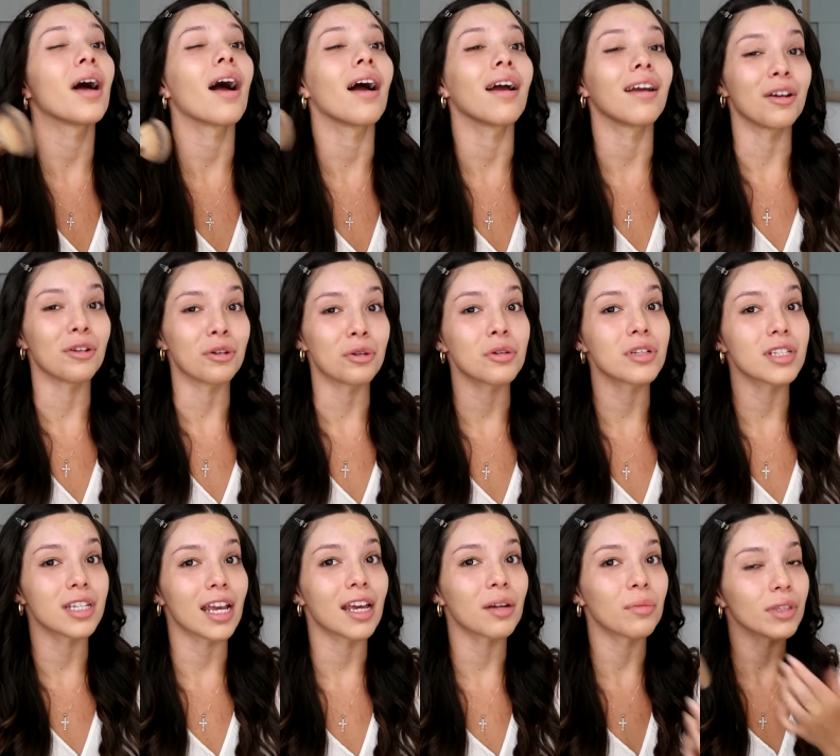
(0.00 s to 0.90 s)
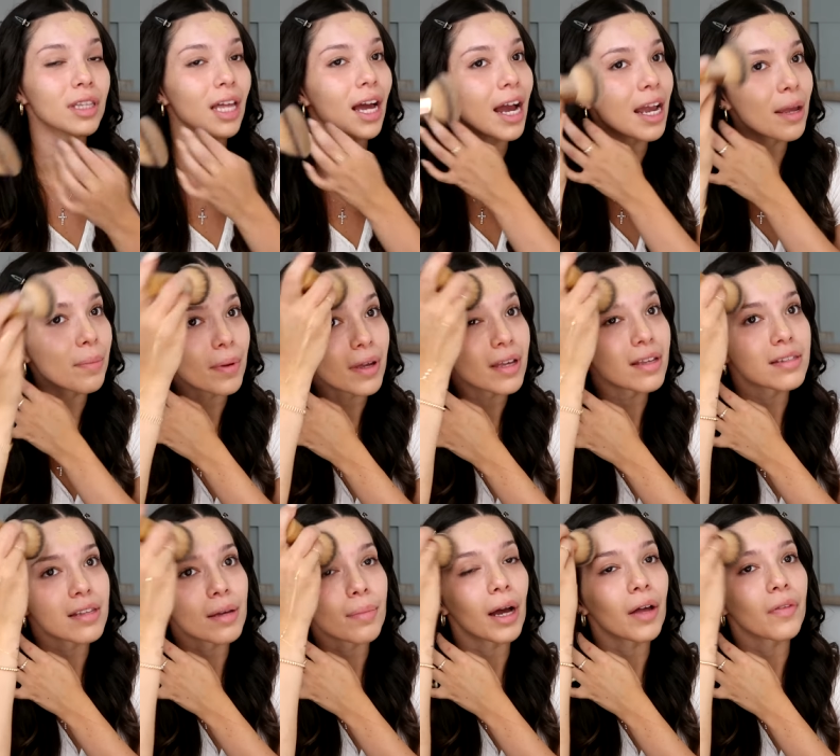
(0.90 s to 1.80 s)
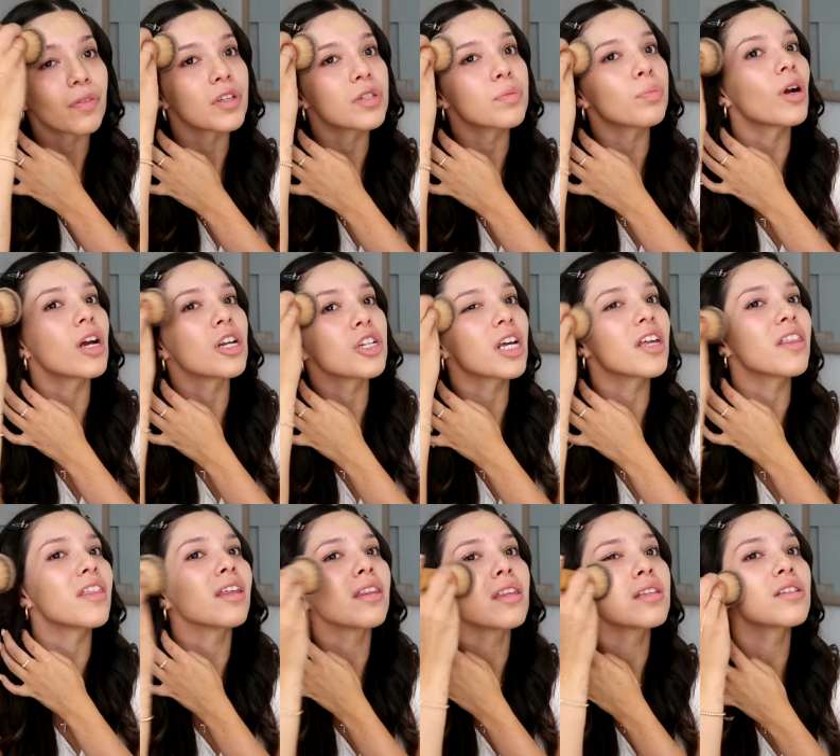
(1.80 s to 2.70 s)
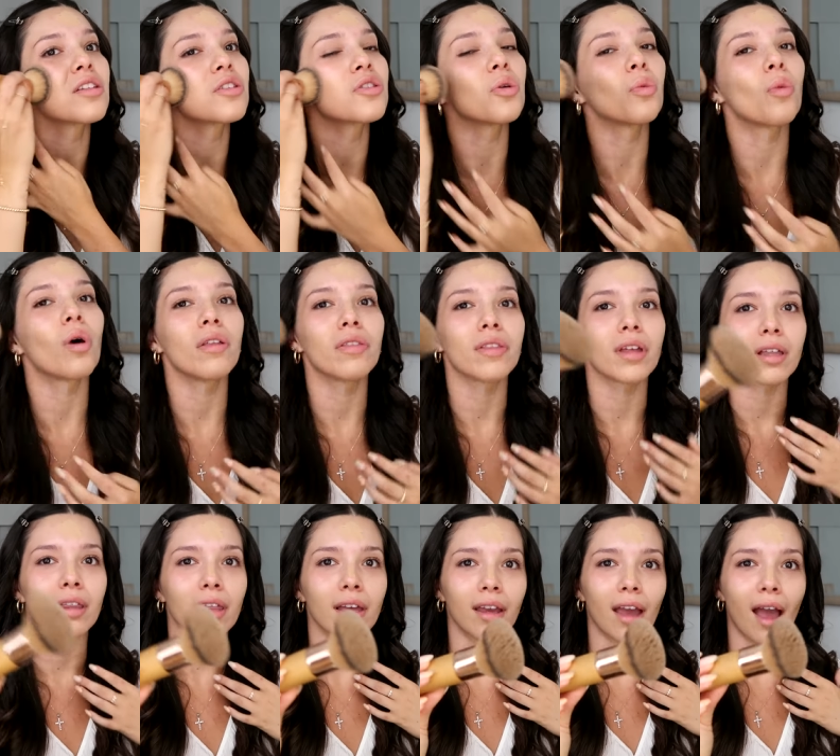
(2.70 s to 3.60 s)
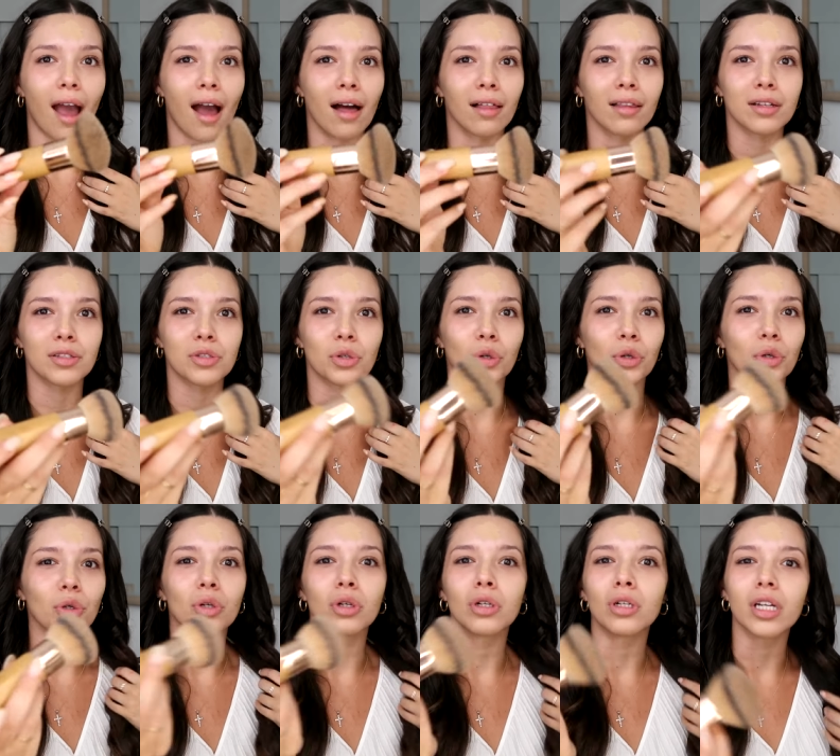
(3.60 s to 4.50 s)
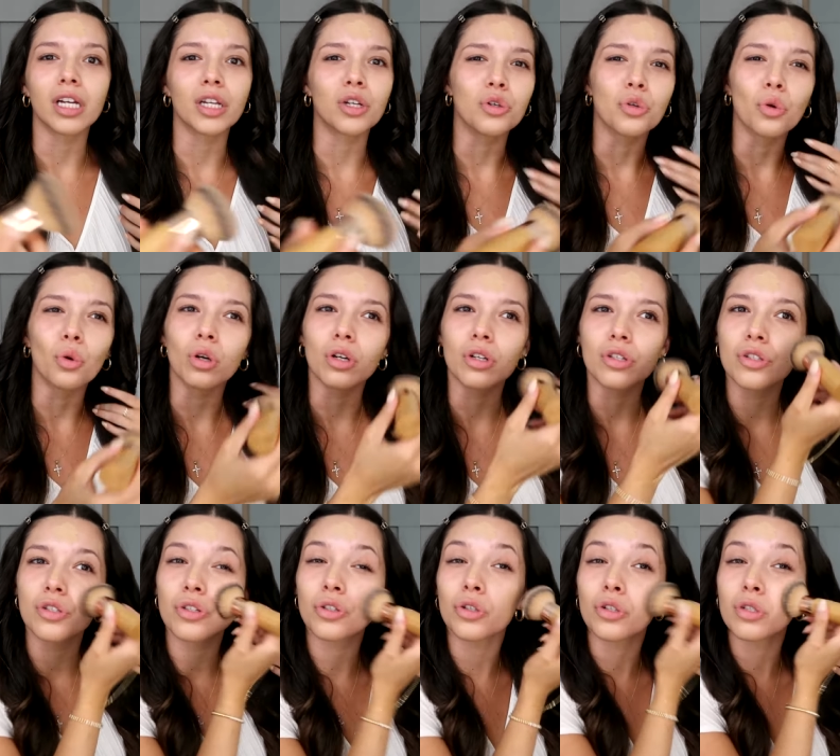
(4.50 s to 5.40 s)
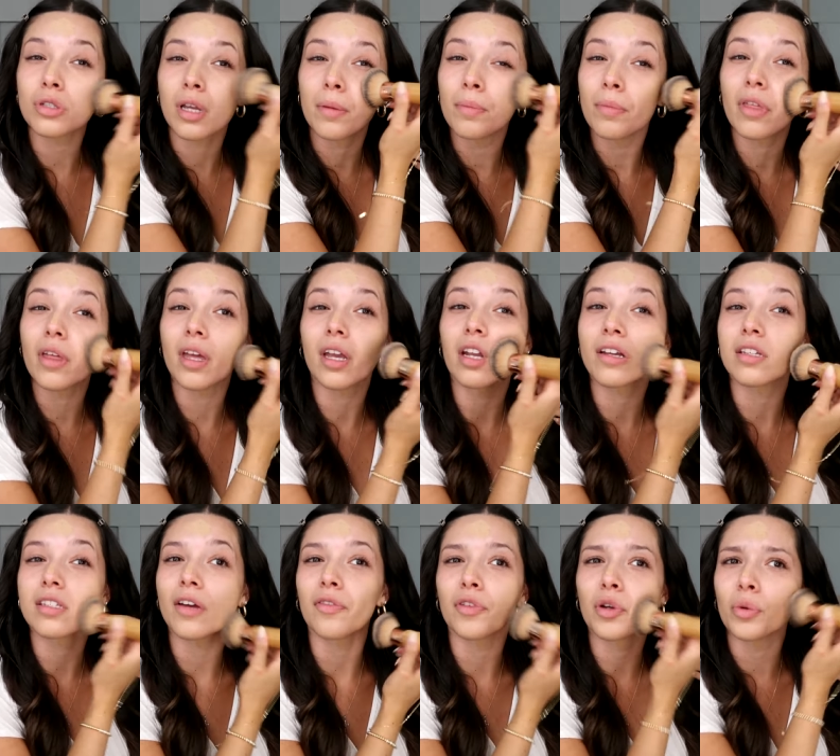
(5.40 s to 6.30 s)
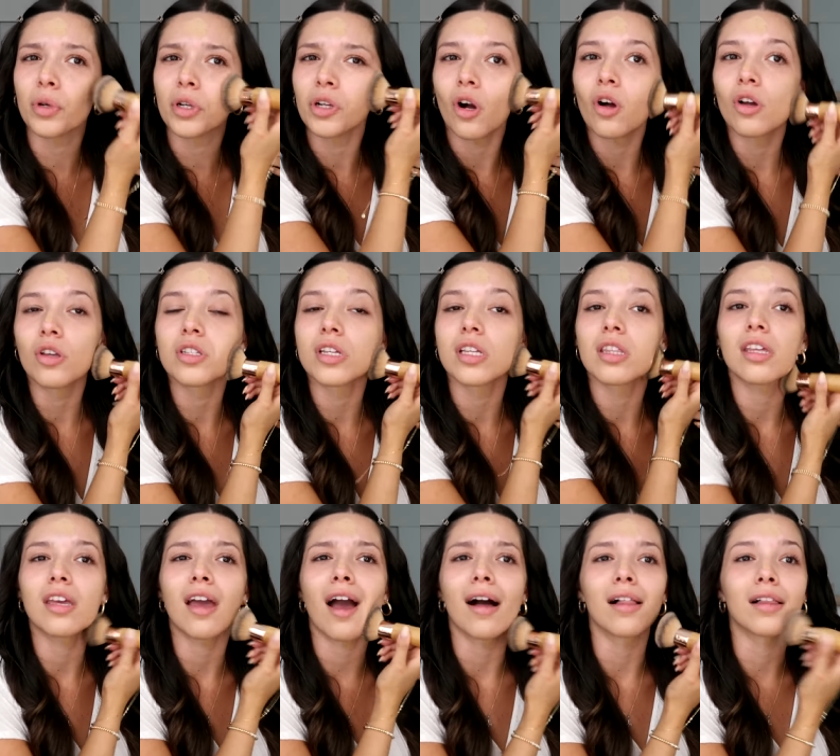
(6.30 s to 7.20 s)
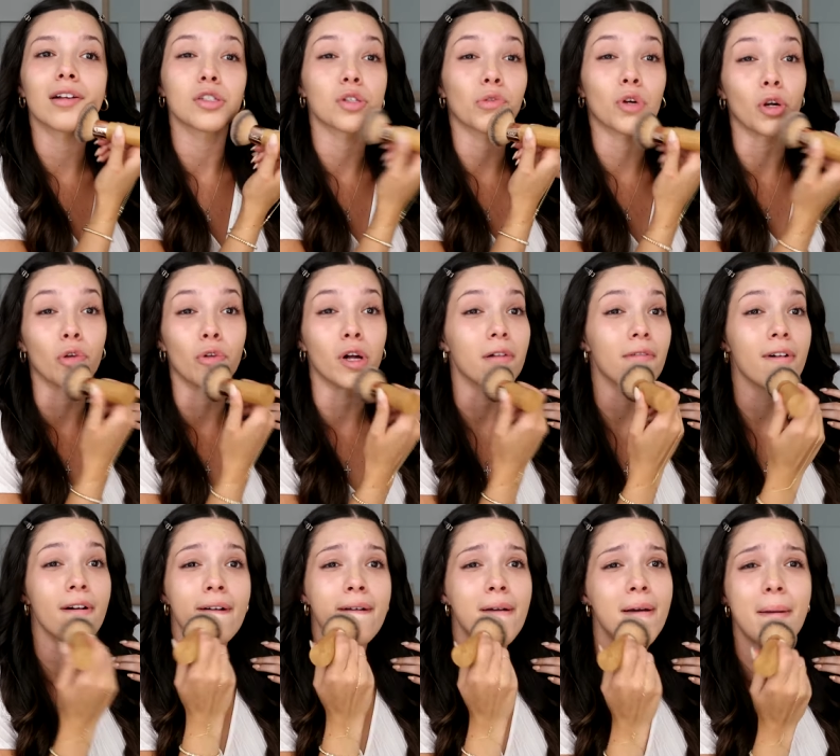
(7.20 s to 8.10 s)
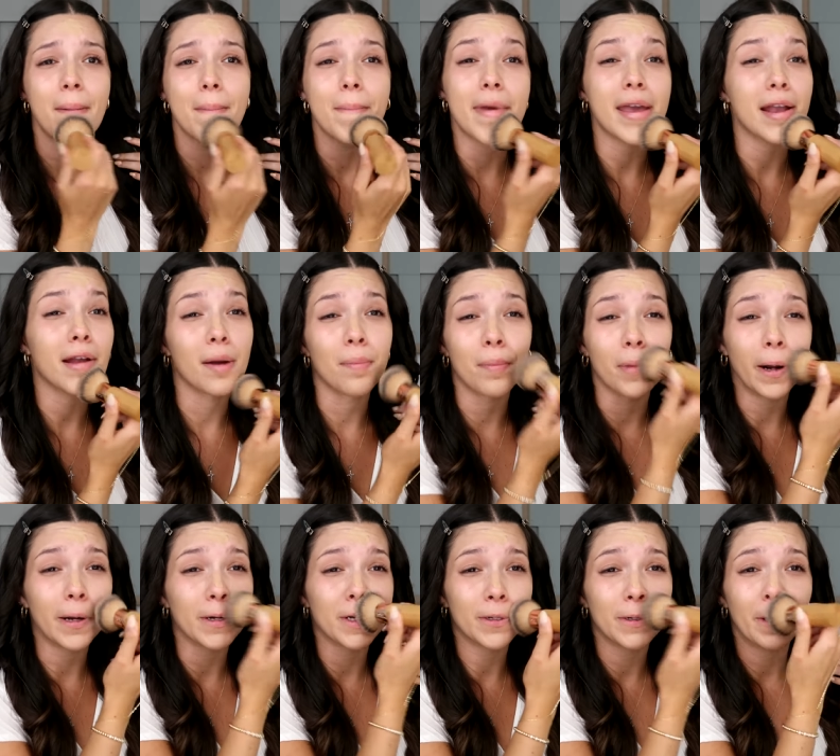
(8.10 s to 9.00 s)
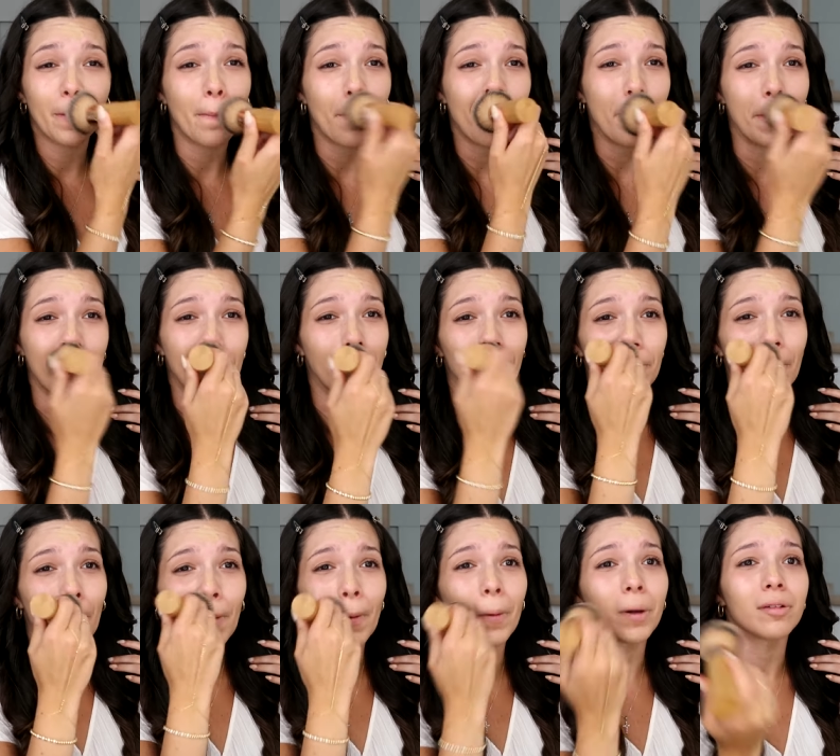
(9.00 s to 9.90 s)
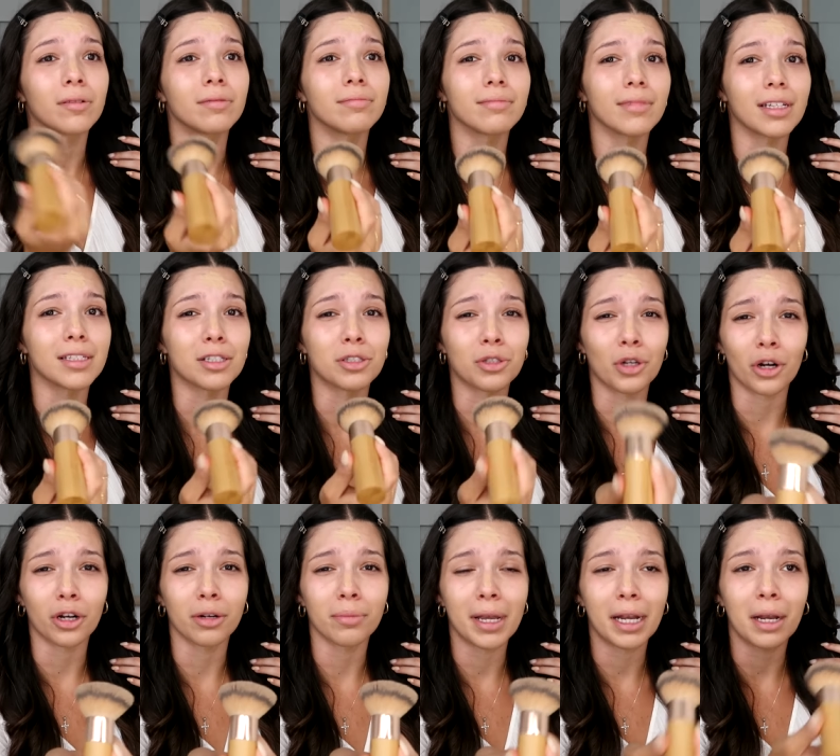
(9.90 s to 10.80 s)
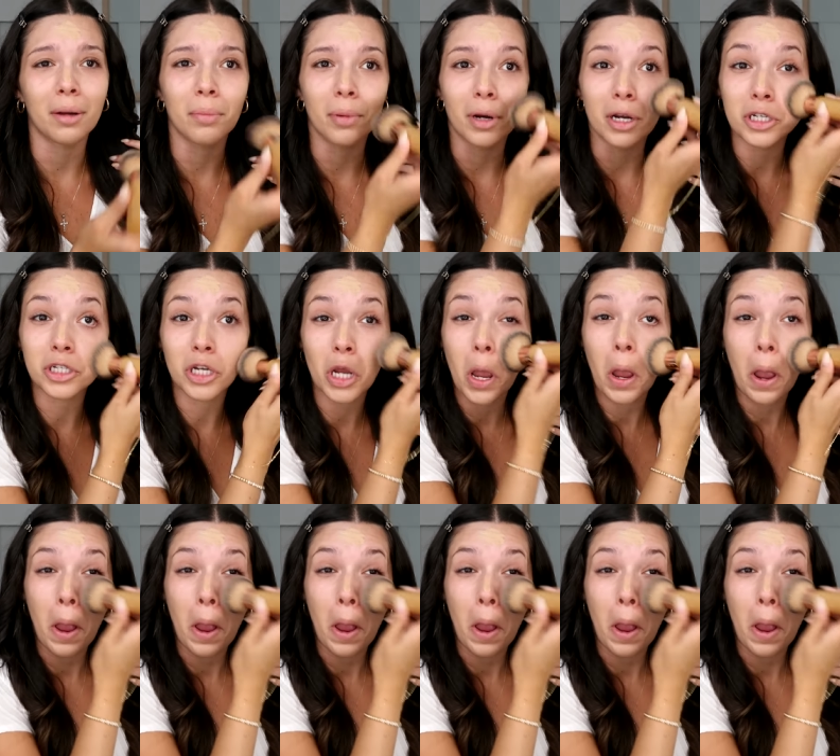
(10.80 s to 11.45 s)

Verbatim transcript: I understand what the hype is about this brush. I think this is the one that like Alex Earl endorsed or something, because everyone calls it the Alex Earl makeup brush, even though it's a Tarte makeup brush.